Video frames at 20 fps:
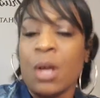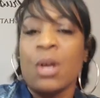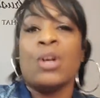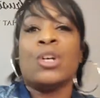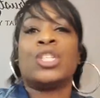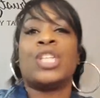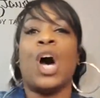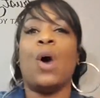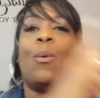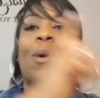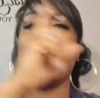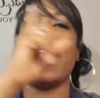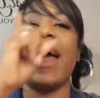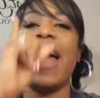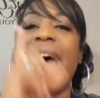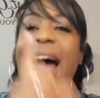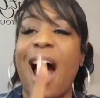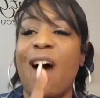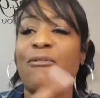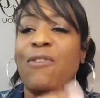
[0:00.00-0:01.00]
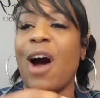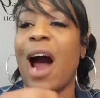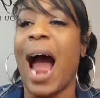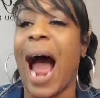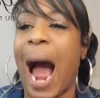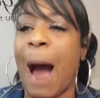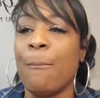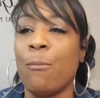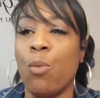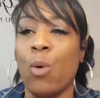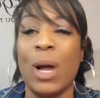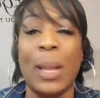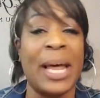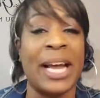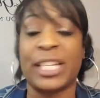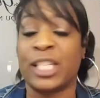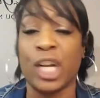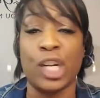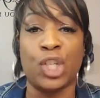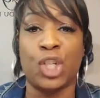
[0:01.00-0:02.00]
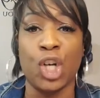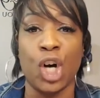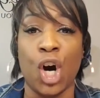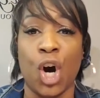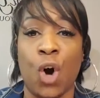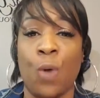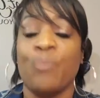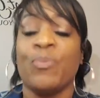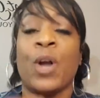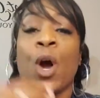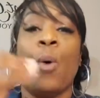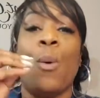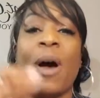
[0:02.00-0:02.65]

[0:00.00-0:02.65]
So whatever I'm willing to do